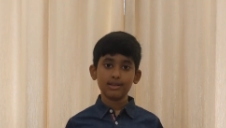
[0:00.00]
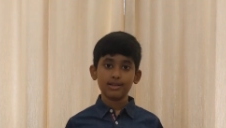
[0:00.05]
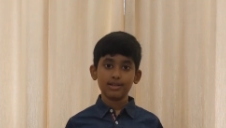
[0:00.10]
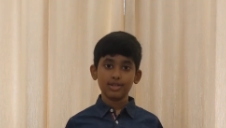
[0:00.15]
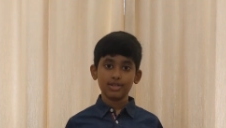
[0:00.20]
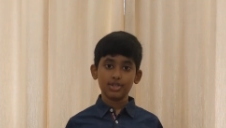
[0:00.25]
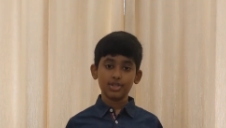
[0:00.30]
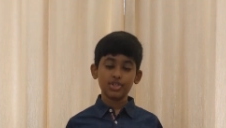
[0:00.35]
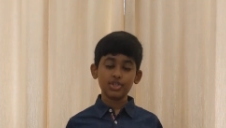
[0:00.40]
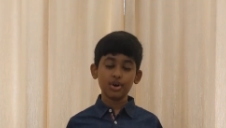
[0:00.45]

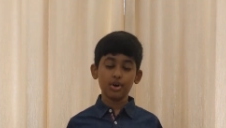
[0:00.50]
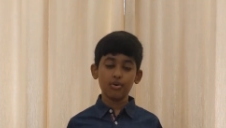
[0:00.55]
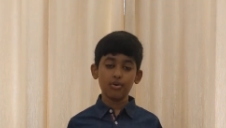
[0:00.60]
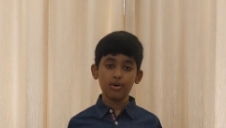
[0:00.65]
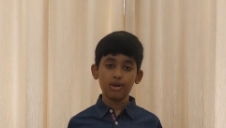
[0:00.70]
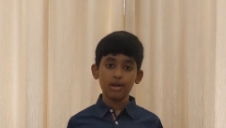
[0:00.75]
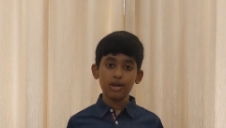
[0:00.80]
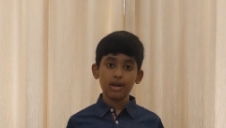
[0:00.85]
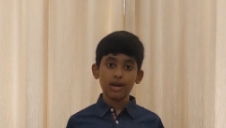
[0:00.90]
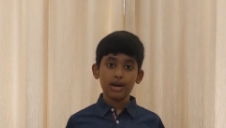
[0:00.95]
So,
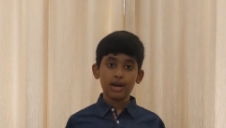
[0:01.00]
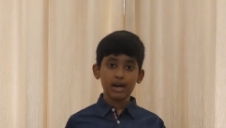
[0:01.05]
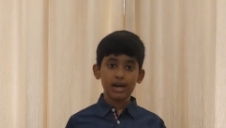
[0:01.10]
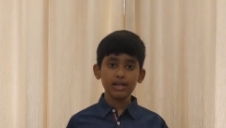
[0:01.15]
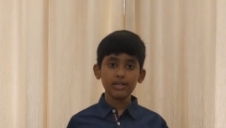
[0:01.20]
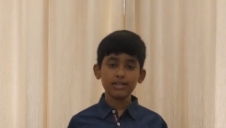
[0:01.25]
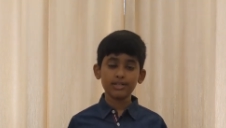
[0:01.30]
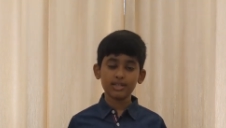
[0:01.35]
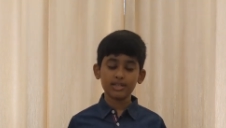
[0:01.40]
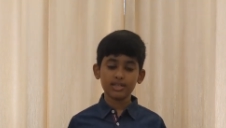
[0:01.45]

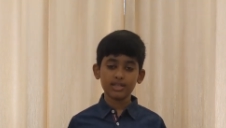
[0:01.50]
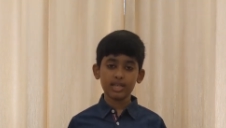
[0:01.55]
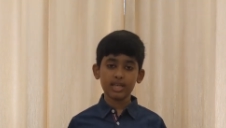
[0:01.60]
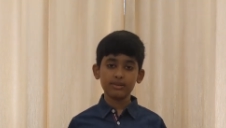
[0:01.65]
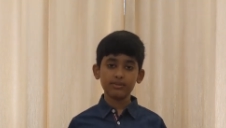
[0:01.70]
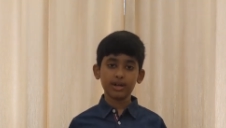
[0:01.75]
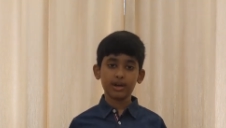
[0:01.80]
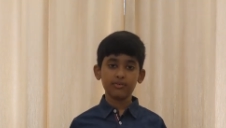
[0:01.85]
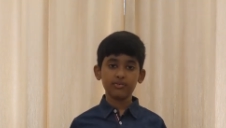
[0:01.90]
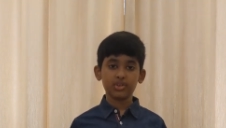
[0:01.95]
Hertz is
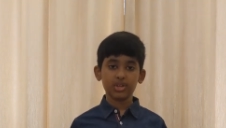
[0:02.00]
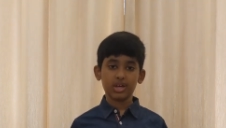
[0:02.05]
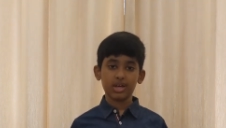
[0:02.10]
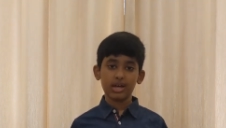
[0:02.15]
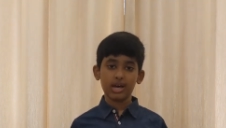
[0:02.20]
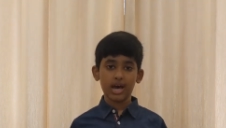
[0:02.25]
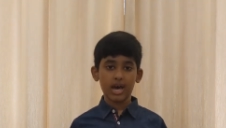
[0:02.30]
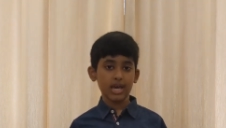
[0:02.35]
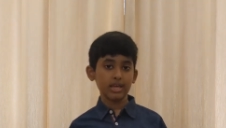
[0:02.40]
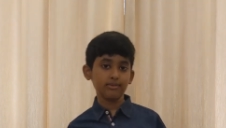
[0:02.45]
named after
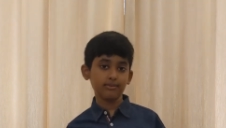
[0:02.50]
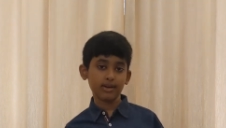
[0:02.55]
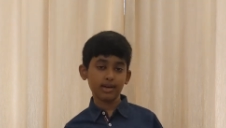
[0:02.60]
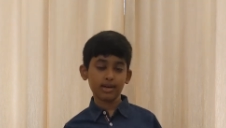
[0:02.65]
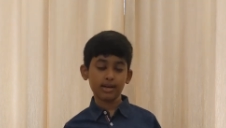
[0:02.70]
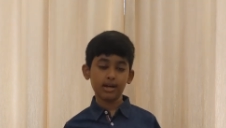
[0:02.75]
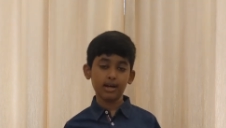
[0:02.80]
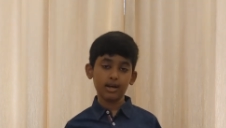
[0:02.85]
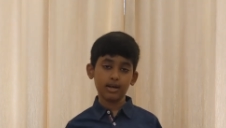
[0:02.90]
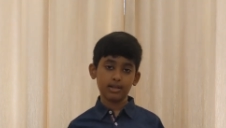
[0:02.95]
Heinrich
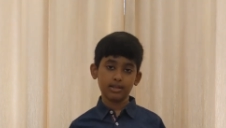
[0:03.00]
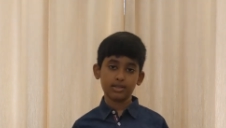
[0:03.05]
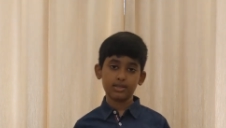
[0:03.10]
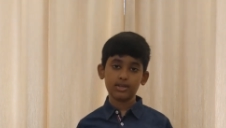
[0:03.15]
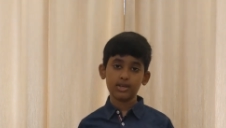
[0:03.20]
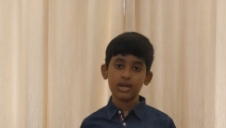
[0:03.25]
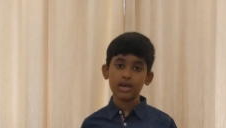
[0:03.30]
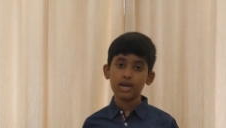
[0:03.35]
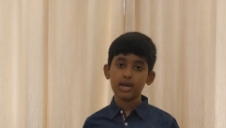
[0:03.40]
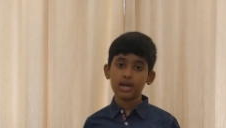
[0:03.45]
Hertz,
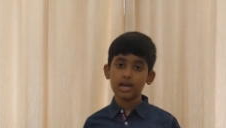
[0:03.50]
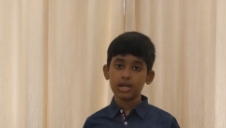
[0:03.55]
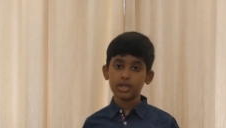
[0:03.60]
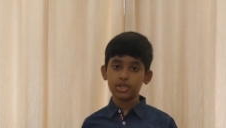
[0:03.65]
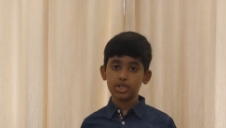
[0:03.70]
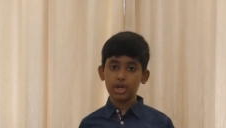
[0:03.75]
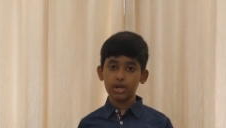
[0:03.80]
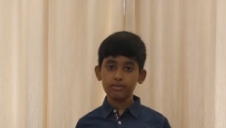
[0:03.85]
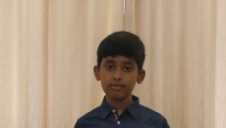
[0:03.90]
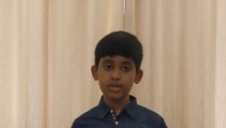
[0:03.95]
a
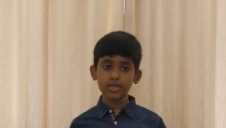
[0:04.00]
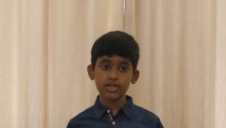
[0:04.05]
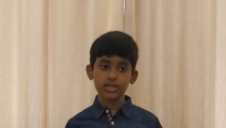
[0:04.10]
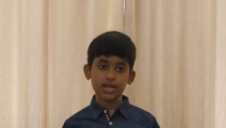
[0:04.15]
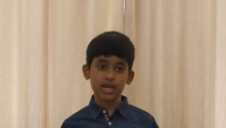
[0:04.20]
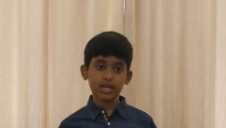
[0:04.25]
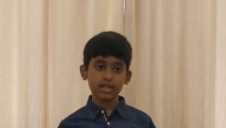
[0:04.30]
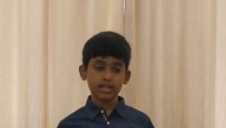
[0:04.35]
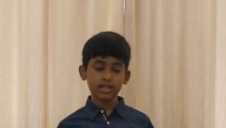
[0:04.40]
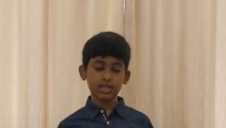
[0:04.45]
German
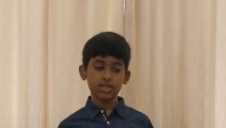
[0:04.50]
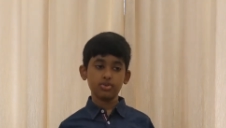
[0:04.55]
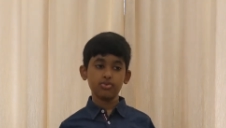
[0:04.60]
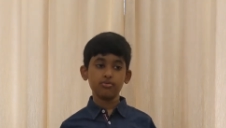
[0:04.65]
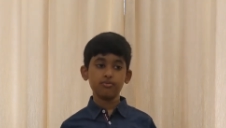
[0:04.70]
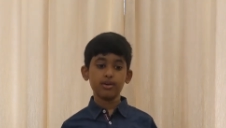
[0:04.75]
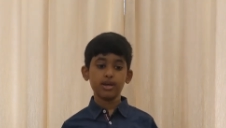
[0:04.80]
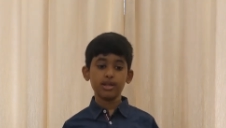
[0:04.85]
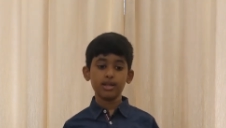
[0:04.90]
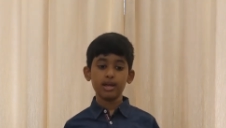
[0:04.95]
scientist who
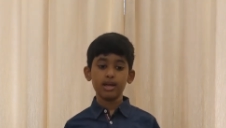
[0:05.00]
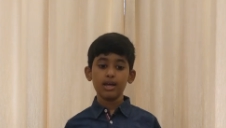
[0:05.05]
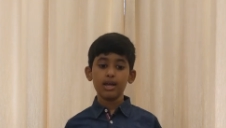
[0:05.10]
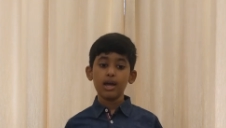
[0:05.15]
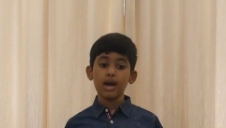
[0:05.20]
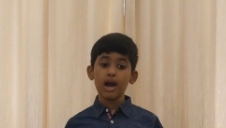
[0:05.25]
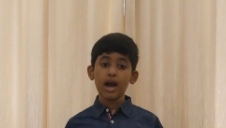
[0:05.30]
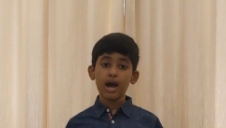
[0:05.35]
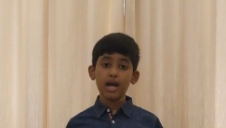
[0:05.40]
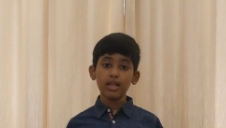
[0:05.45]
made
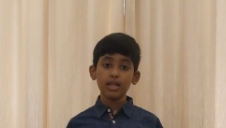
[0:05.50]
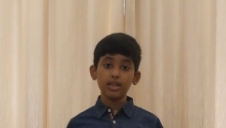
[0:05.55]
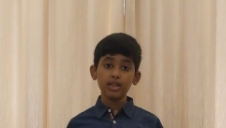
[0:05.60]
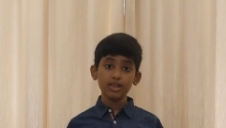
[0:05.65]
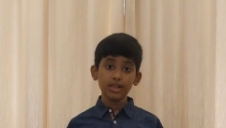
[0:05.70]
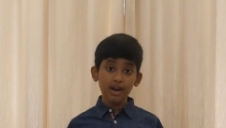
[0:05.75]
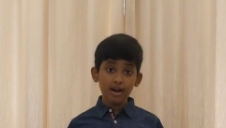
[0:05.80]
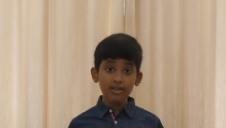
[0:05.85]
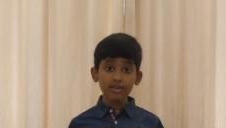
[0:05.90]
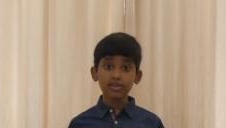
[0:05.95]
a
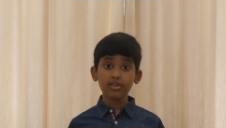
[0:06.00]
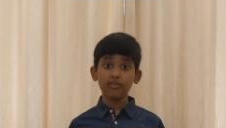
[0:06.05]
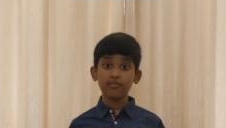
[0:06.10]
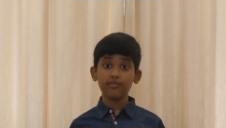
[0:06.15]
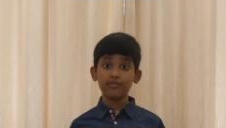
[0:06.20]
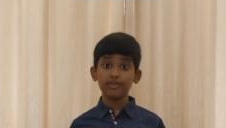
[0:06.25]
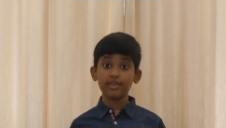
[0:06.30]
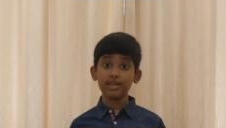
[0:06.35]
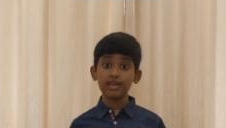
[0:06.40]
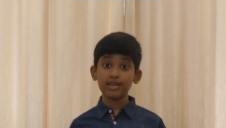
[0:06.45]
lot
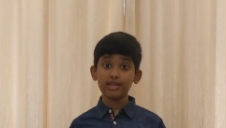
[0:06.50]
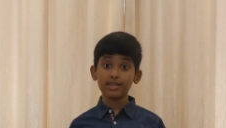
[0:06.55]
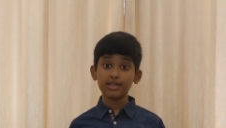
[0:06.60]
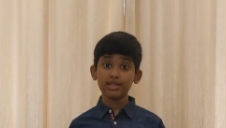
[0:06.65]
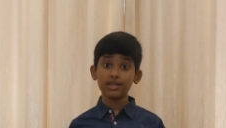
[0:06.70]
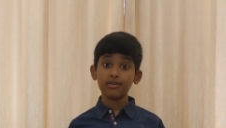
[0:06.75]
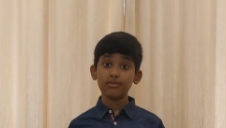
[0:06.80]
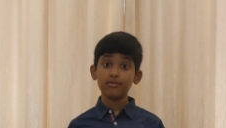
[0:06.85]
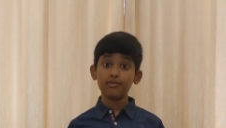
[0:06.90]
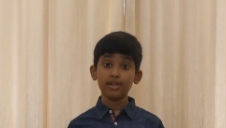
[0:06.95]
of things
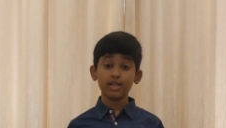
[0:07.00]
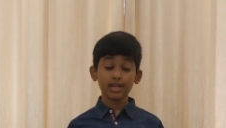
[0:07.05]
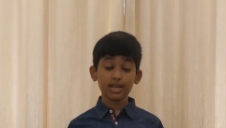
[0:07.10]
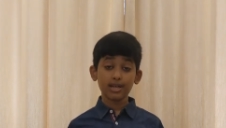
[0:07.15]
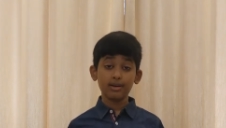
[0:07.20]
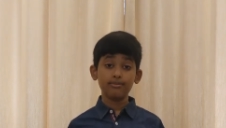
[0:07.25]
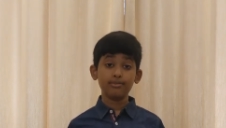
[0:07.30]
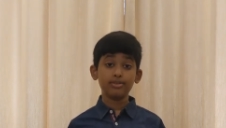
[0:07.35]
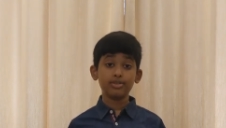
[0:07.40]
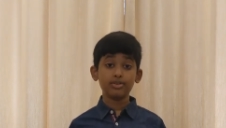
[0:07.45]
when it
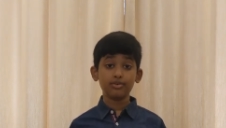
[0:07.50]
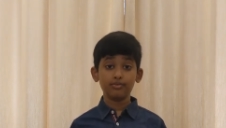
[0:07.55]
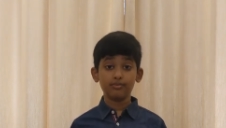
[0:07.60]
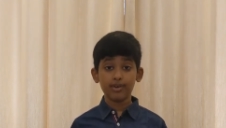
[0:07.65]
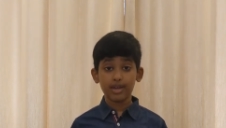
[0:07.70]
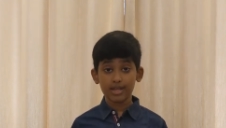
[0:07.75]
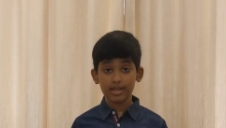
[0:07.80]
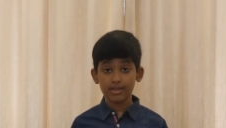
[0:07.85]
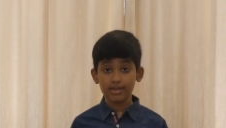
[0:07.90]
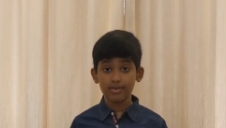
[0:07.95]
comes to
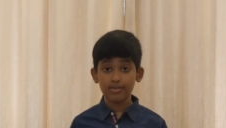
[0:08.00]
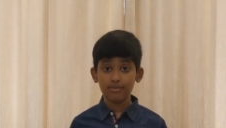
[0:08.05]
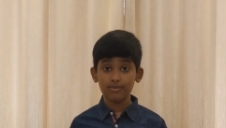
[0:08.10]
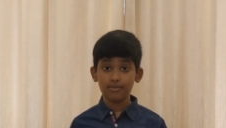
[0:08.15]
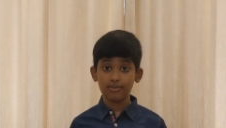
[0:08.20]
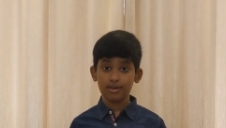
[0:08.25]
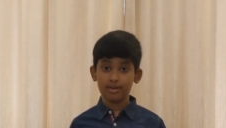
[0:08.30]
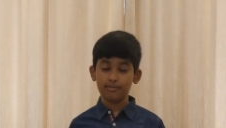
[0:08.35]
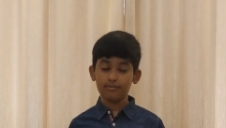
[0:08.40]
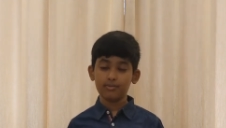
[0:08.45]
radio
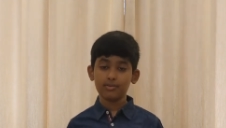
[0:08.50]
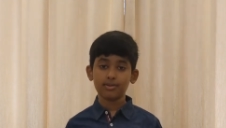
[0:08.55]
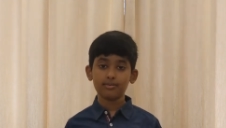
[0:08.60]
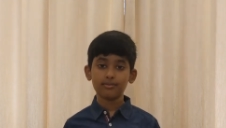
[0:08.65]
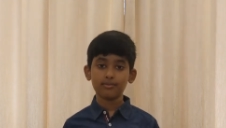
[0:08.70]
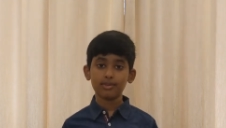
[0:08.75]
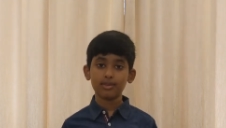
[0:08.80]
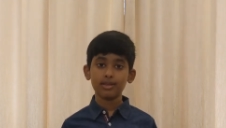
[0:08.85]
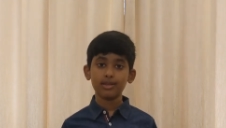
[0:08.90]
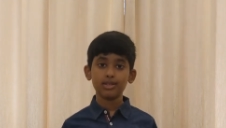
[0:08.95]
waves.
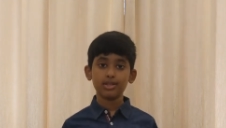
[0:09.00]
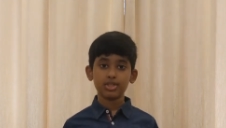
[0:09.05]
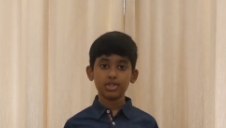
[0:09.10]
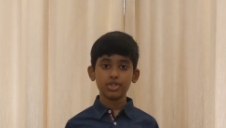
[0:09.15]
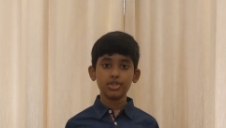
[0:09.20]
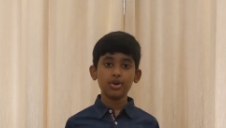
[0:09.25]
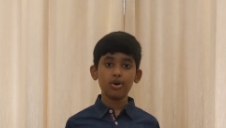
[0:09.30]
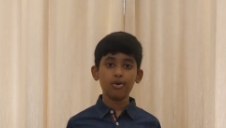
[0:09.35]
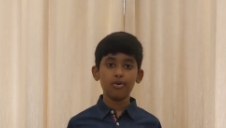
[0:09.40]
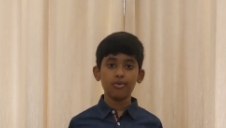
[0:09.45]

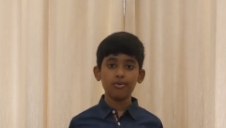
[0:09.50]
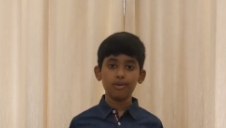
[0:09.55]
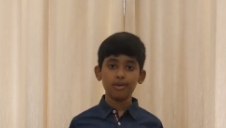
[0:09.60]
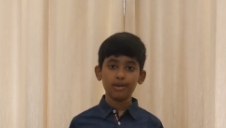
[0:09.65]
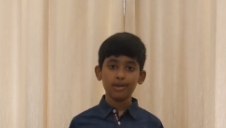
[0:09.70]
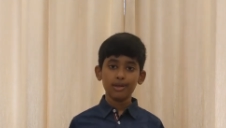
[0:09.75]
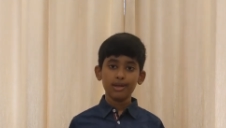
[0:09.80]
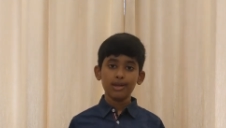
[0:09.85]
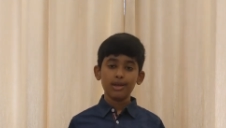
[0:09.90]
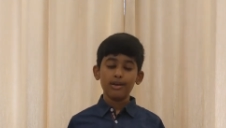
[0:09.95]
So,
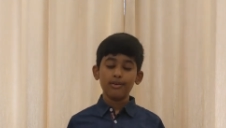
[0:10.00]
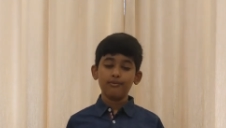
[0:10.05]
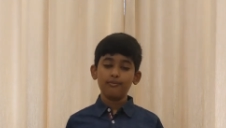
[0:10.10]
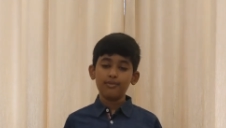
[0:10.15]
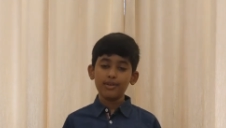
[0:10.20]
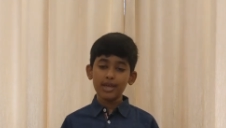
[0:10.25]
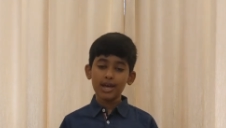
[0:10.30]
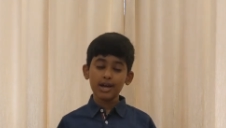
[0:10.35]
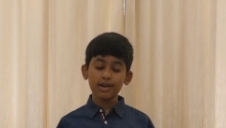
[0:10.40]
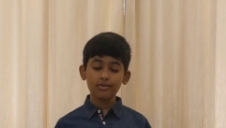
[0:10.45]

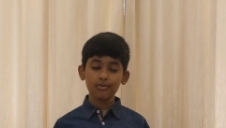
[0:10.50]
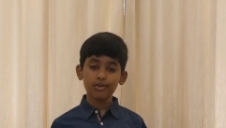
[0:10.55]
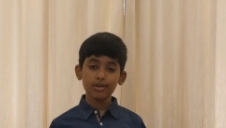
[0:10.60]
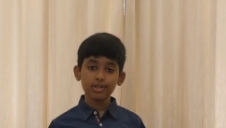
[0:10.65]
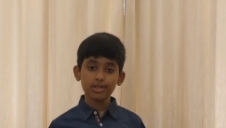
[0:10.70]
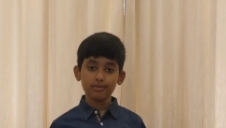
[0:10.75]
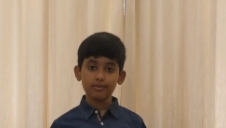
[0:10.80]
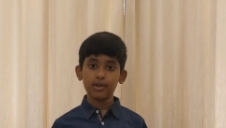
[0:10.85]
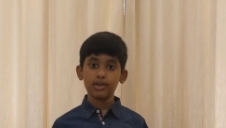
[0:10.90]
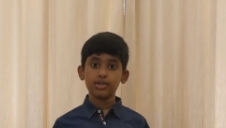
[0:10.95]
we are going
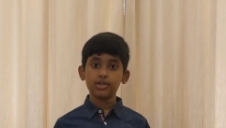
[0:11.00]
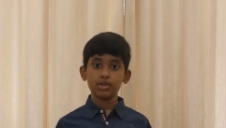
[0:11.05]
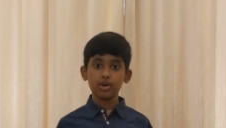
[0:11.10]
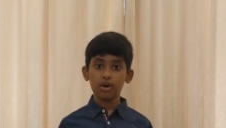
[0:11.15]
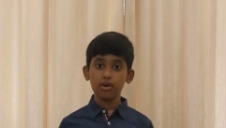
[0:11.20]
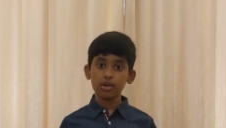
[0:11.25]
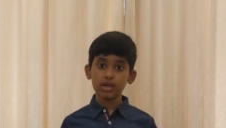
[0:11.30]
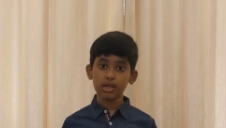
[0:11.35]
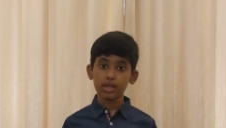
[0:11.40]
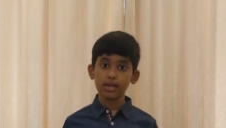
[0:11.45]
to be
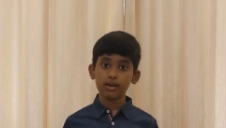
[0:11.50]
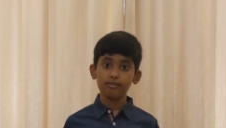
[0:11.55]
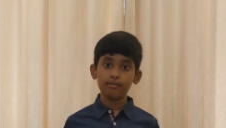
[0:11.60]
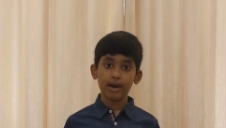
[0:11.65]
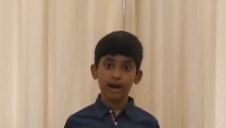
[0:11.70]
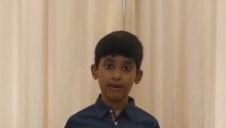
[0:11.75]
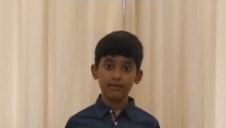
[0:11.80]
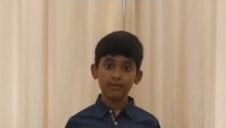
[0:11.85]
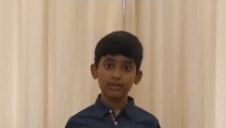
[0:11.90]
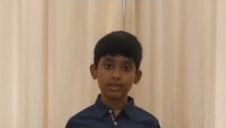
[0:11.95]
talking
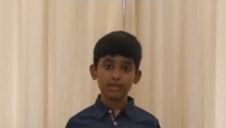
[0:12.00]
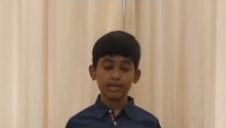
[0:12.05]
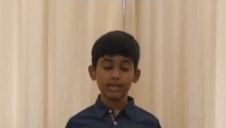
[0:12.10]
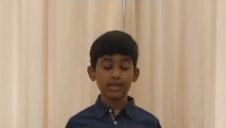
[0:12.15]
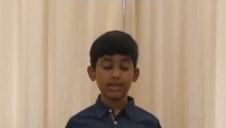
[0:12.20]
about